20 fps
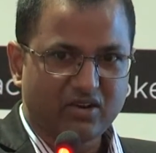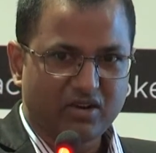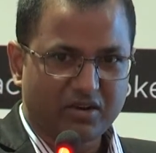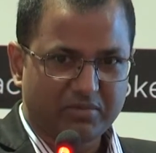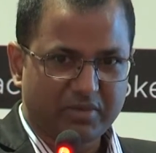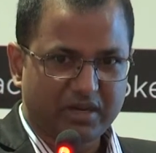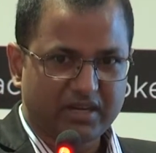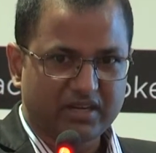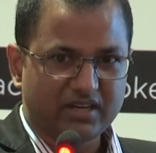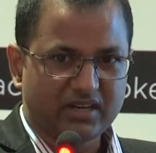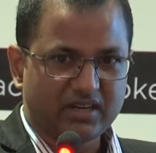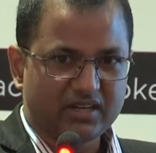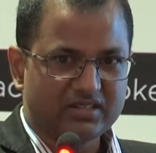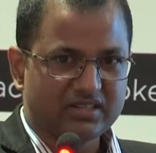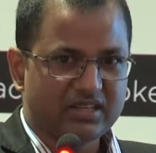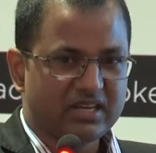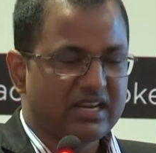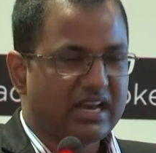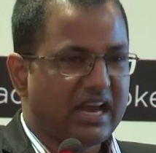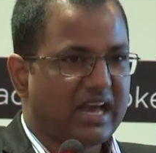or
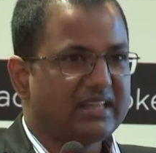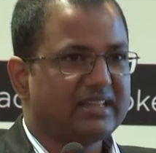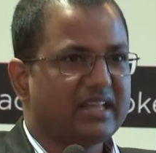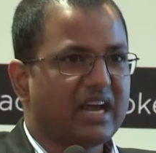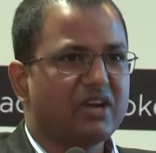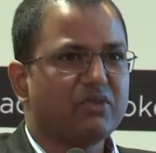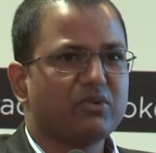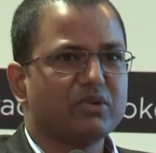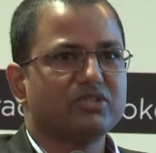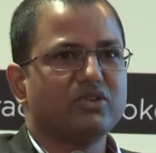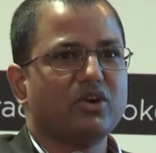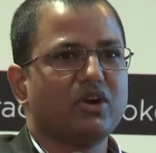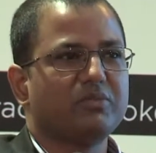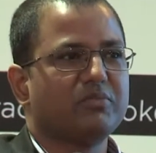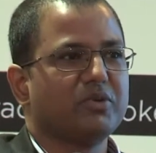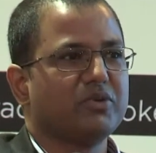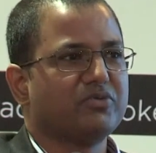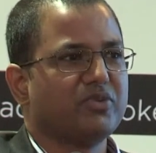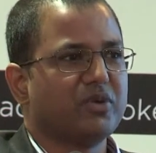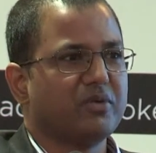metals, and that was not
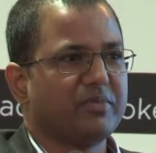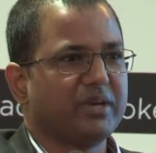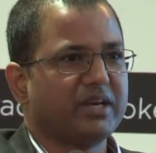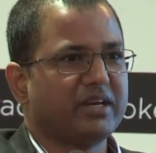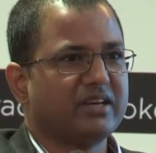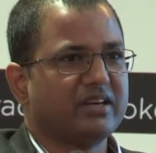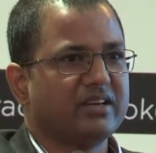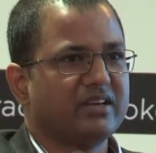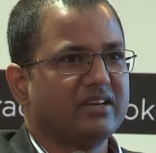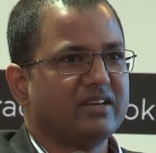performing.